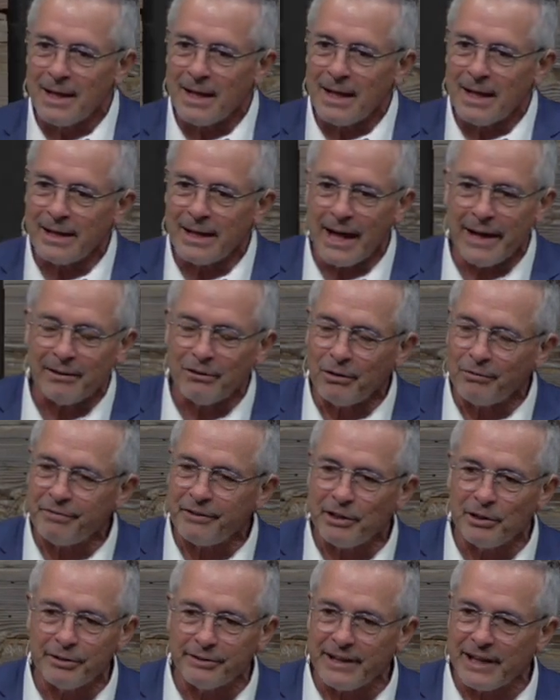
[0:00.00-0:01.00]
And I don't know if
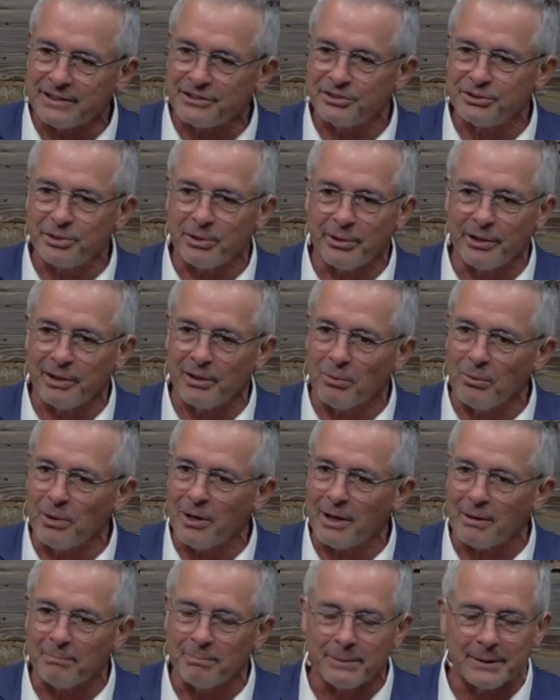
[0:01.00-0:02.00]
he heard that story or
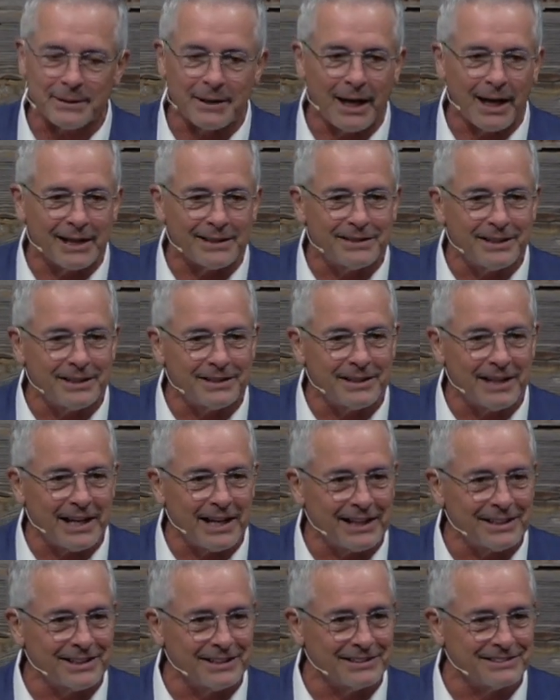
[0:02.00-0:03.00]
what, but I did
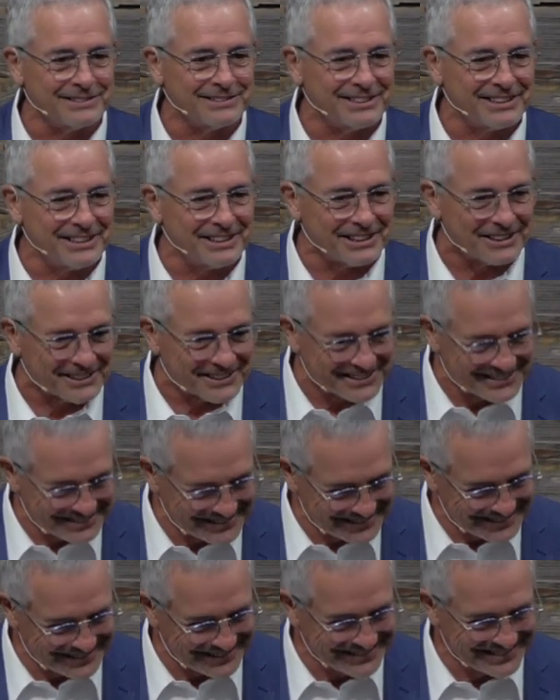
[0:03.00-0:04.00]
that until
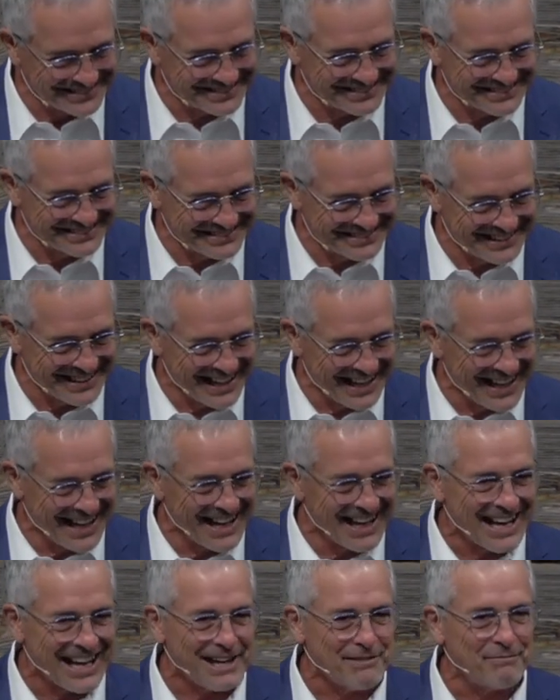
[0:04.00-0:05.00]

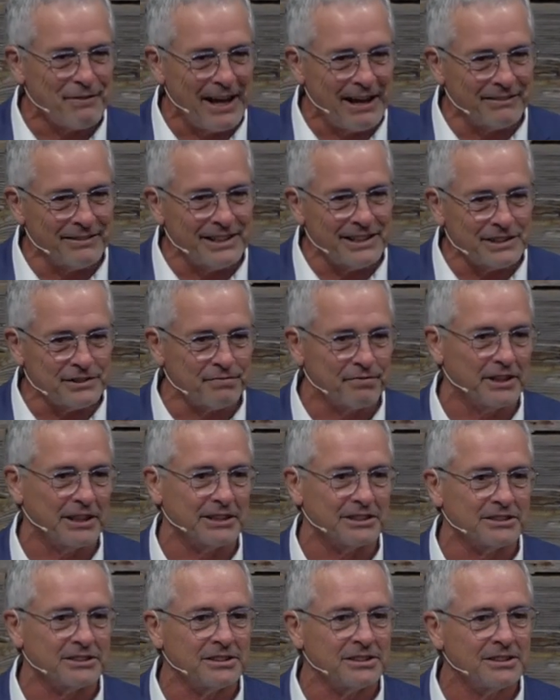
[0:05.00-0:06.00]
he found his
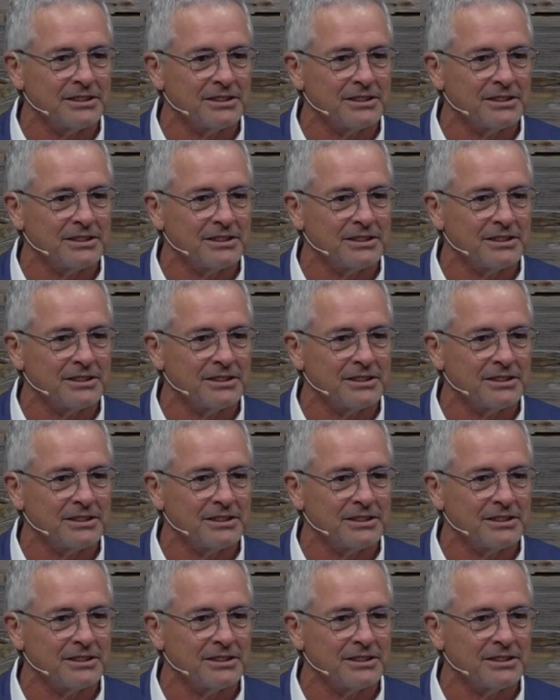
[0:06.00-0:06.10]
fist.